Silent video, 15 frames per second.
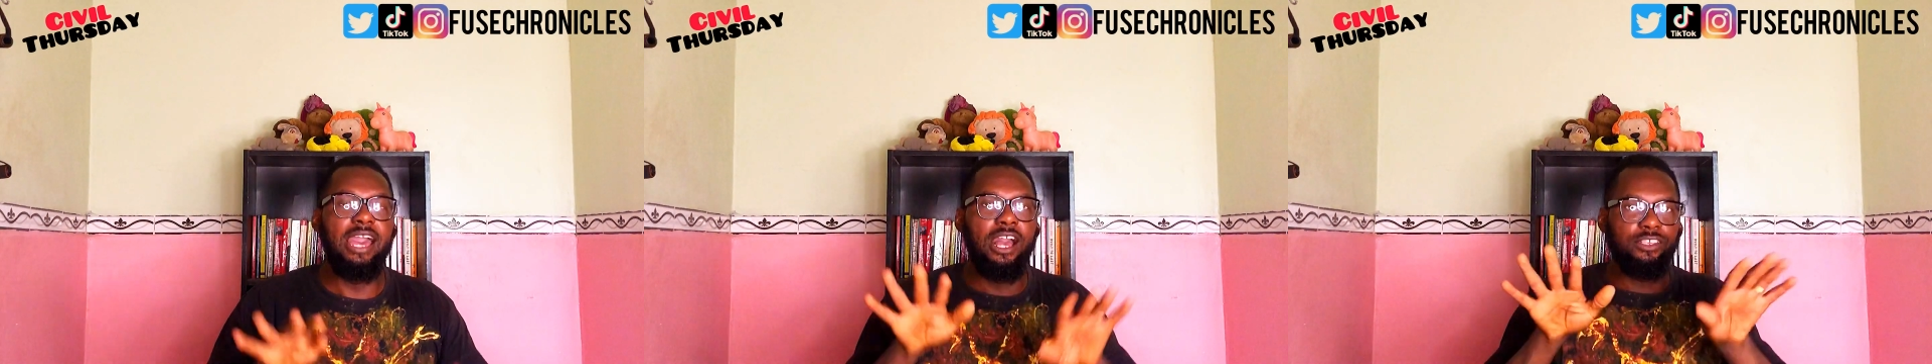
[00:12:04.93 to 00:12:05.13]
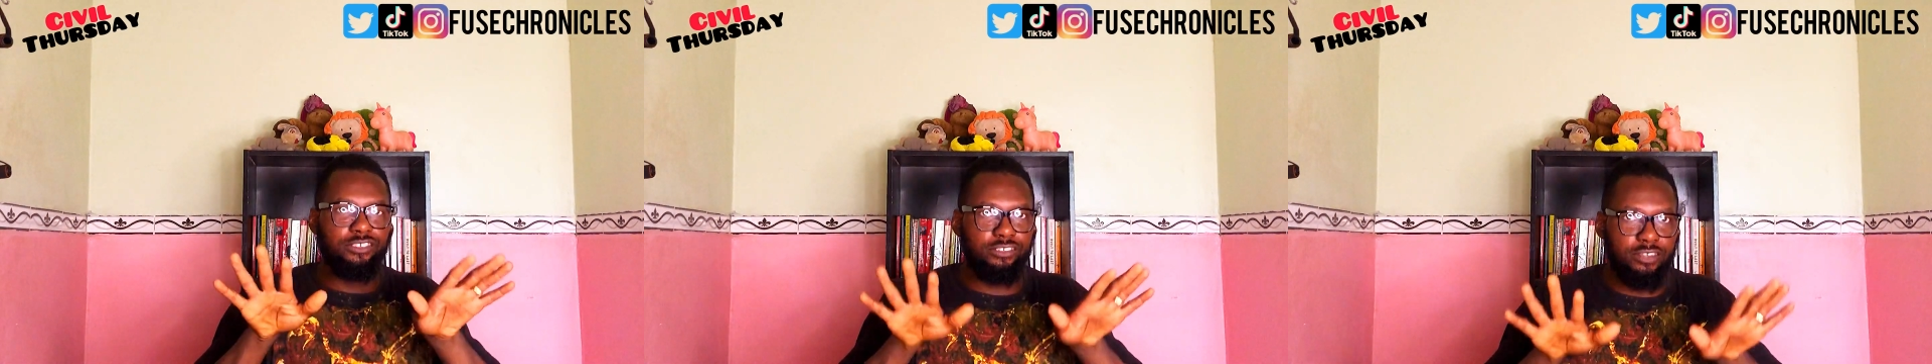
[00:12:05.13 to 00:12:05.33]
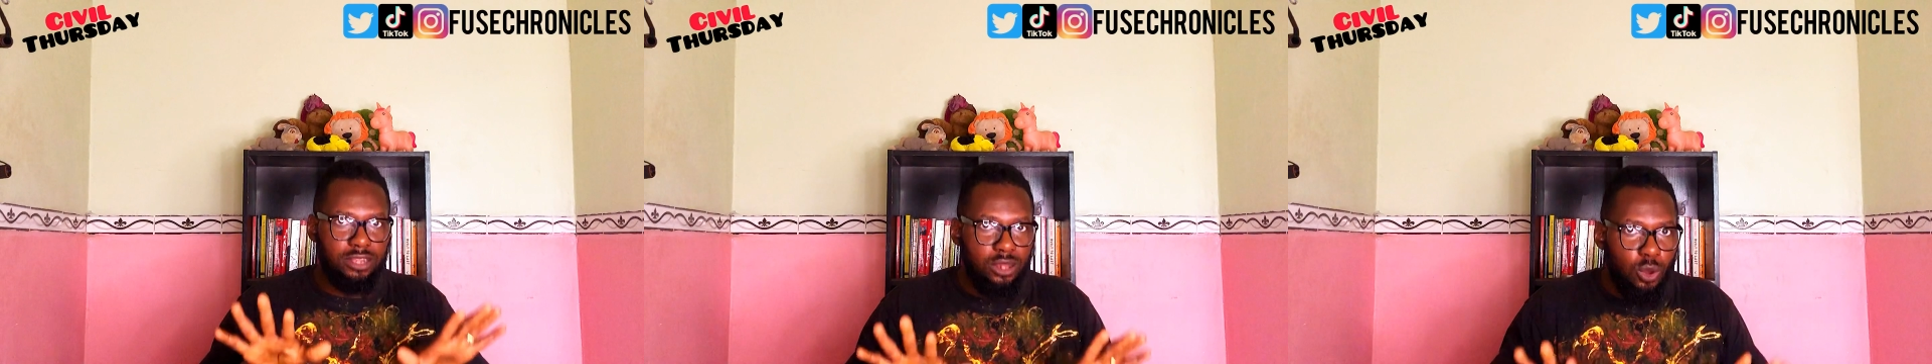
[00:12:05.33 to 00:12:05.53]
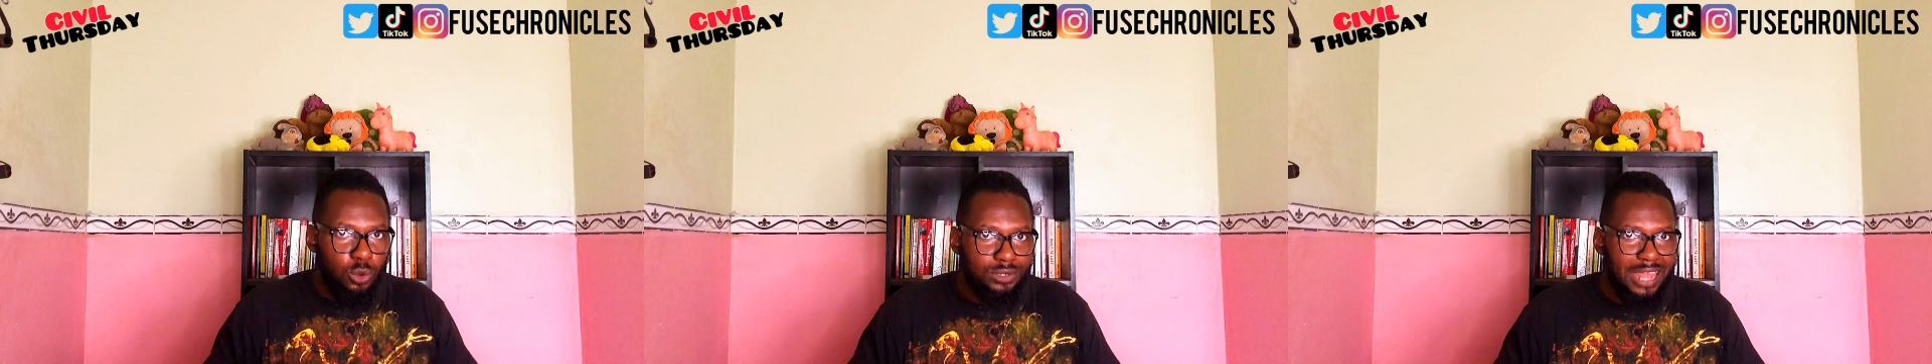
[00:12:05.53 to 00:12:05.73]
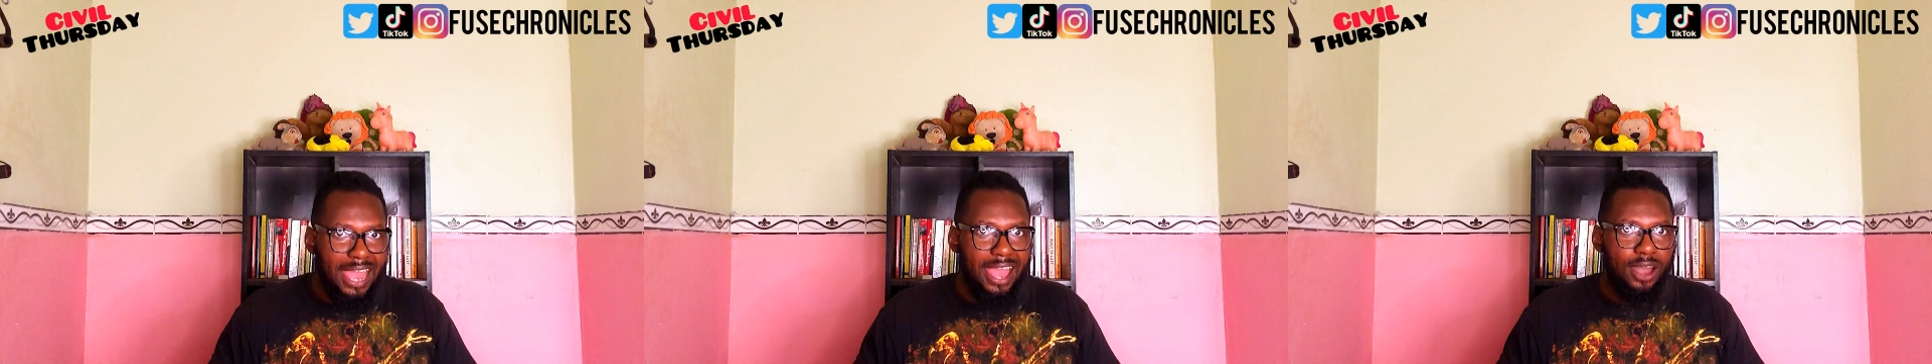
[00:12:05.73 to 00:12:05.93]
Slow
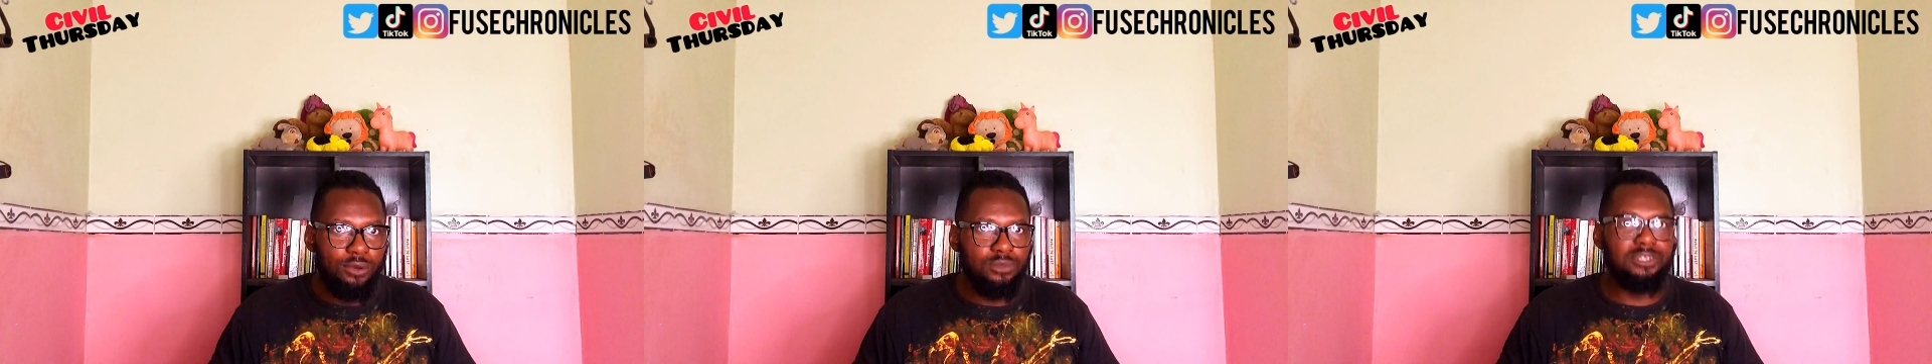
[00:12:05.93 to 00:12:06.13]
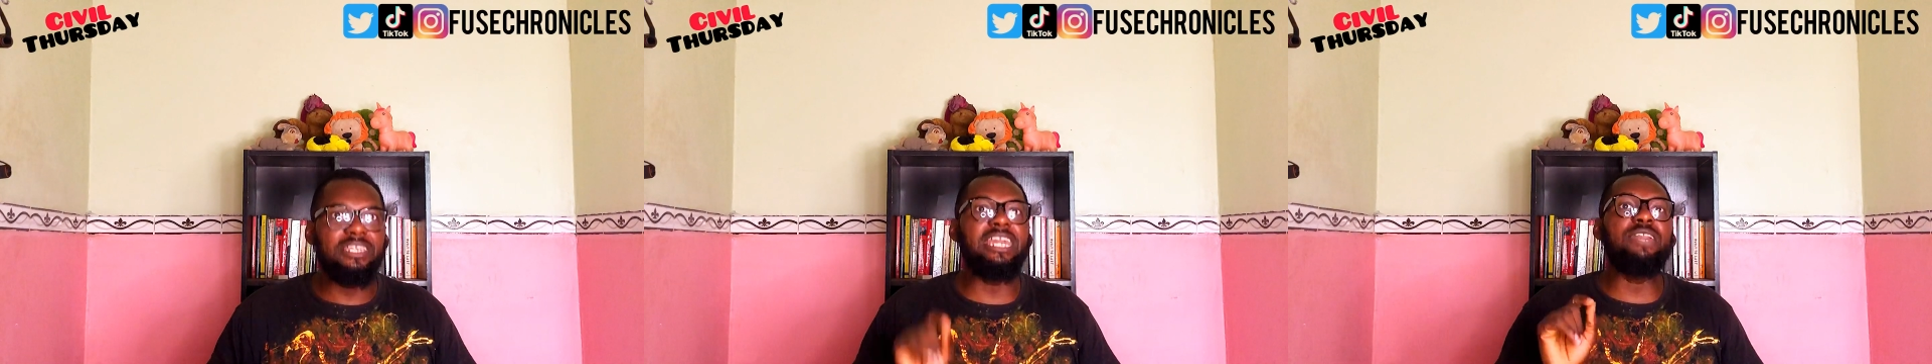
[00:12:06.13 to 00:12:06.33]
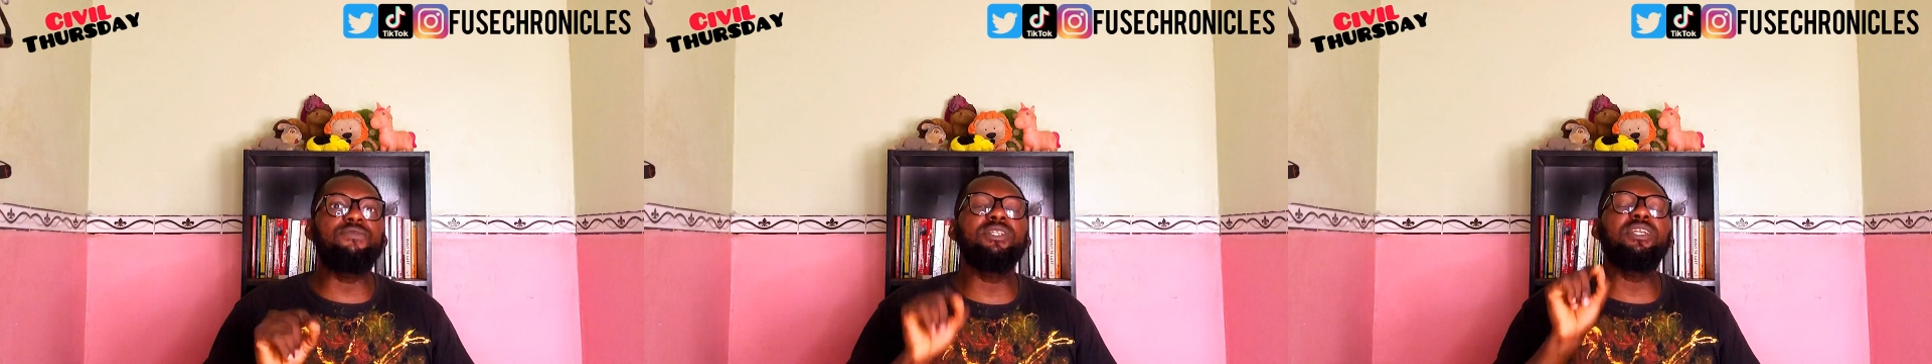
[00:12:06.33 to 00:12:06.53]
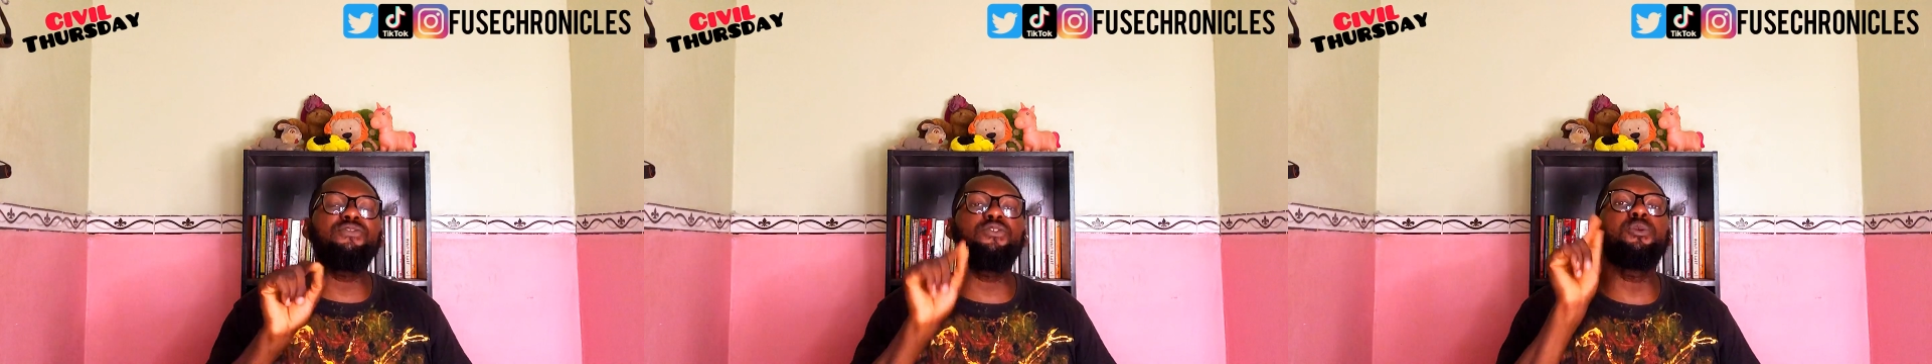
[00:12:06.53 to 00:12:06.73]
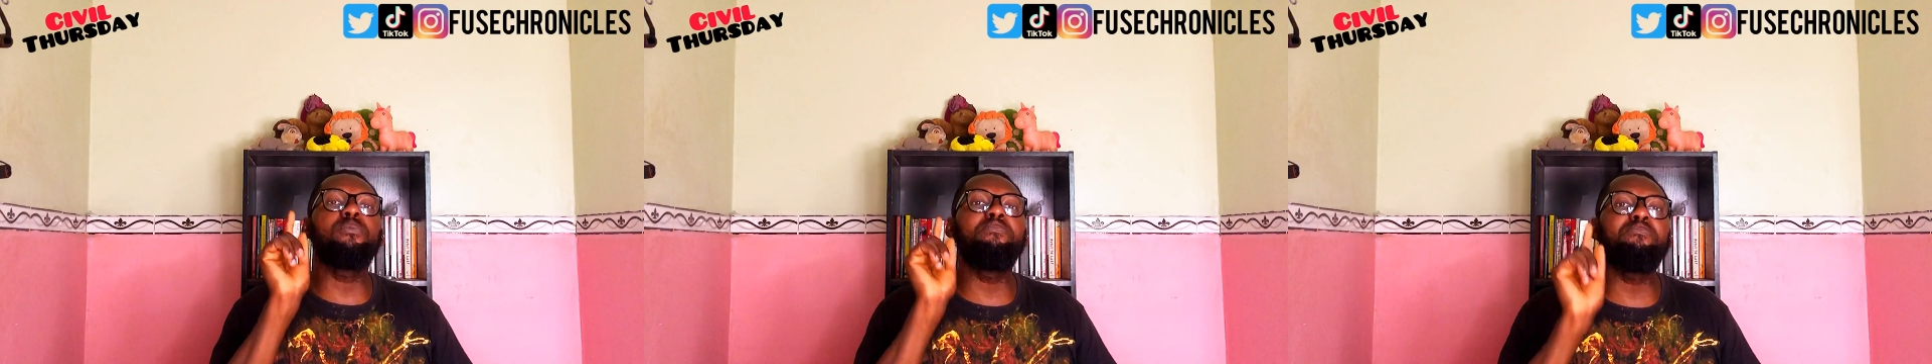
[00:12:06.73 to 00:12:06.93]
down. Even if
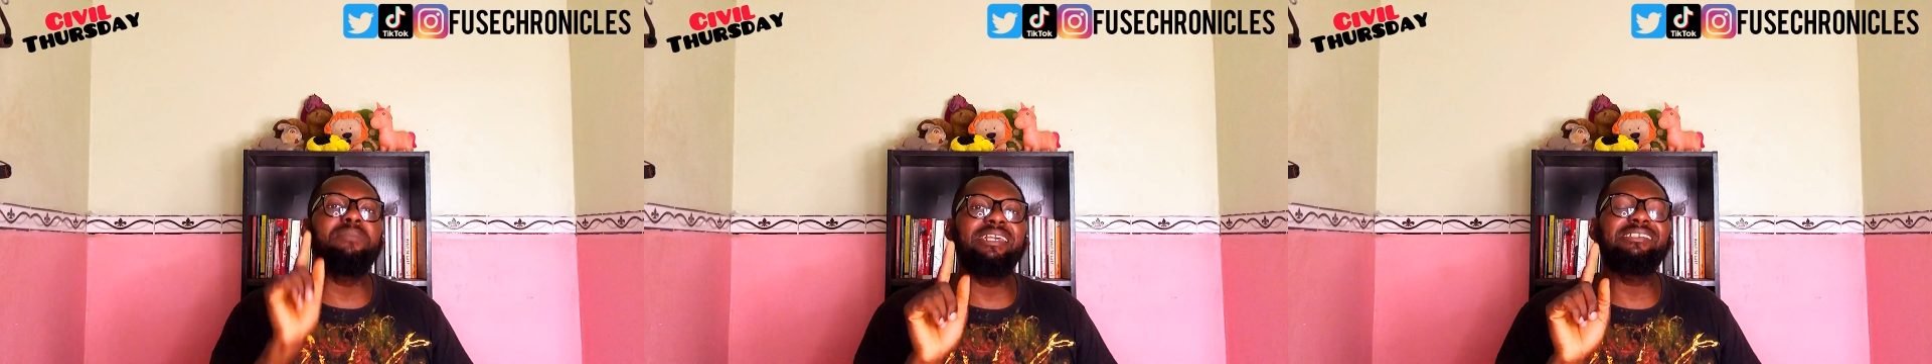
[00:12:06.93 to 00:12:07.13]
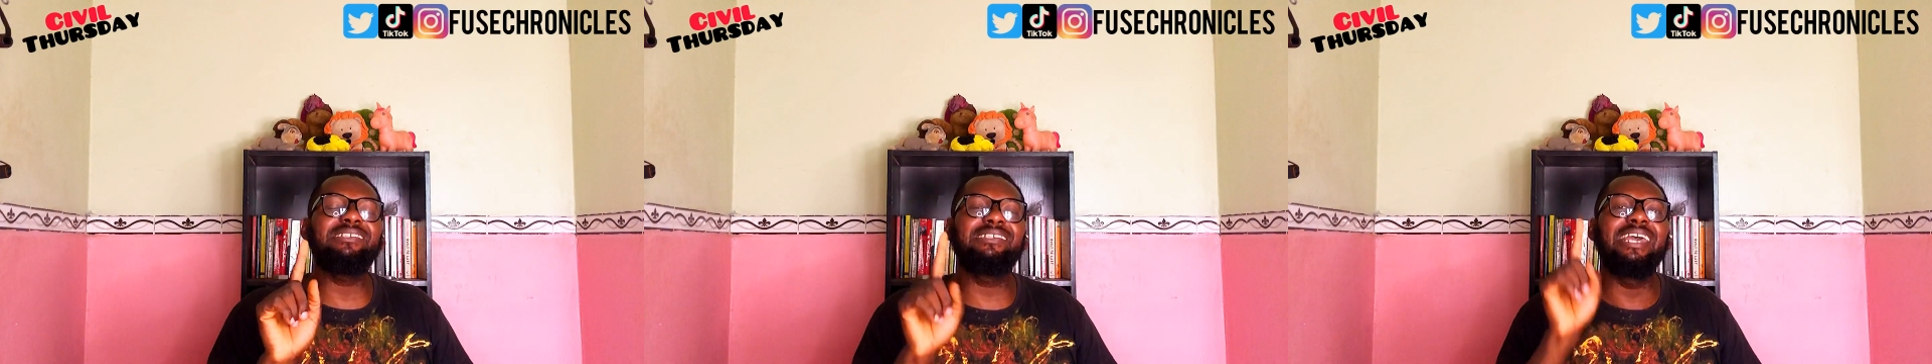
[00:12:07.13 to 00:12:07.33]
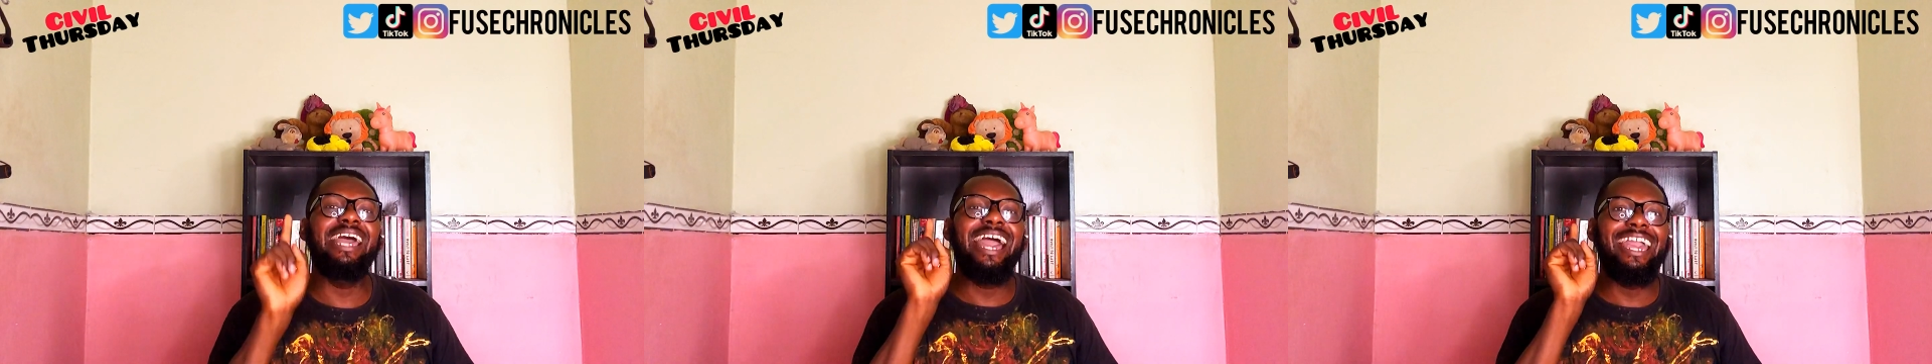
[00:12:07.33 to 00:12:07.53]
you miss